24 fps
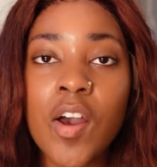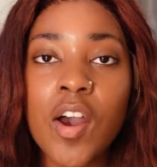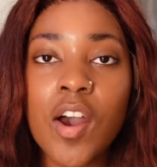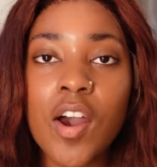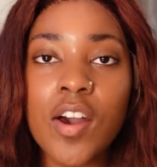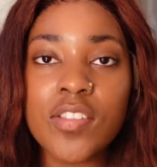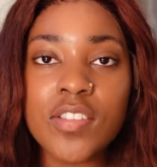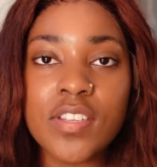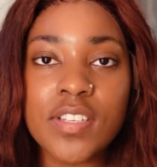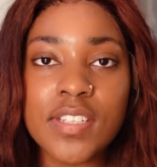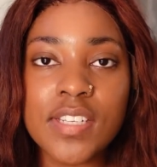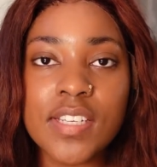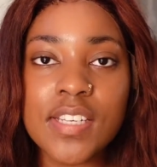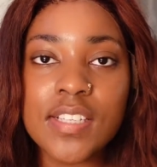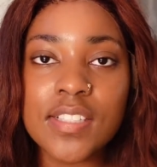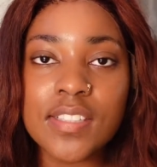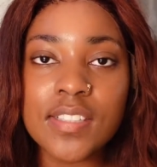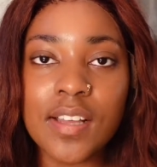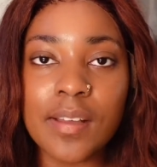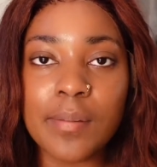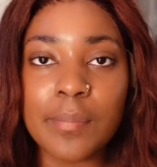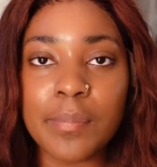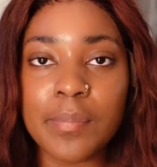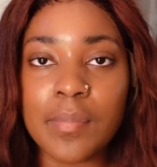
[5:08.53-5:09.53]
on the knees
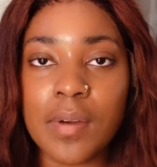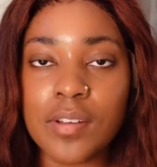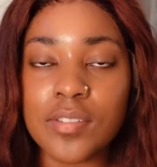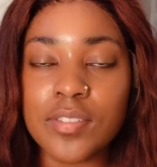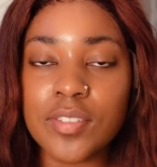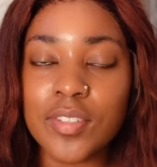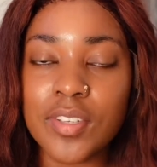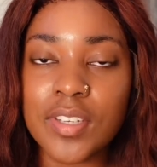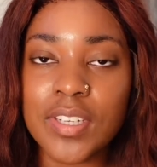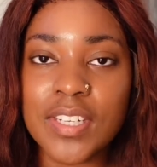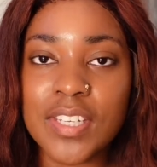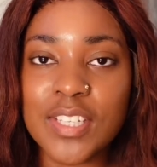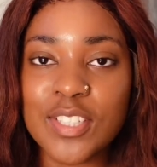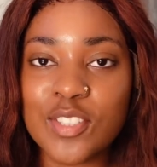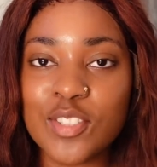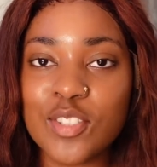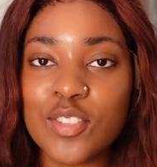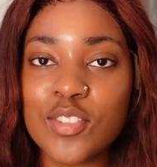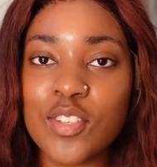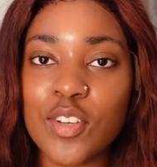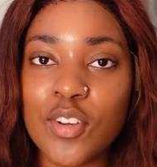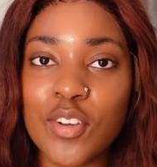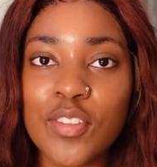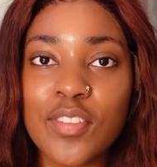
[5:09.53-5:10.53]
i'm also going to
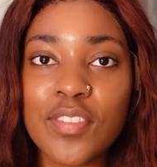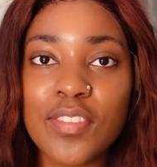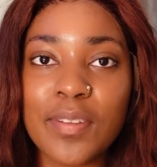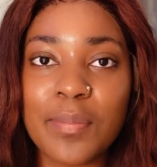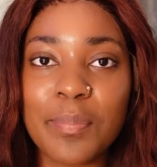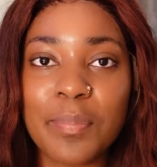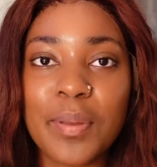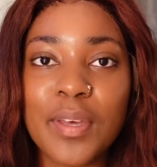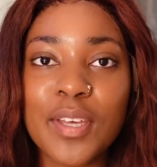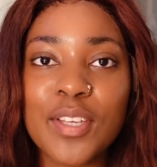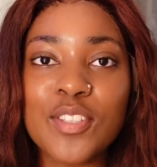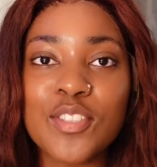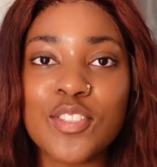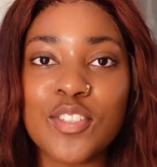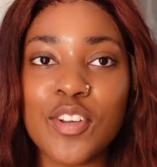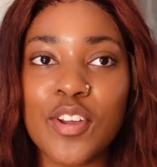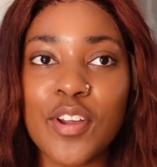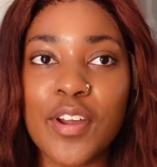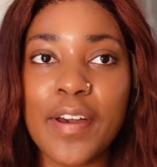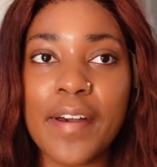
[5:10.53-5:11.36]
insert the picture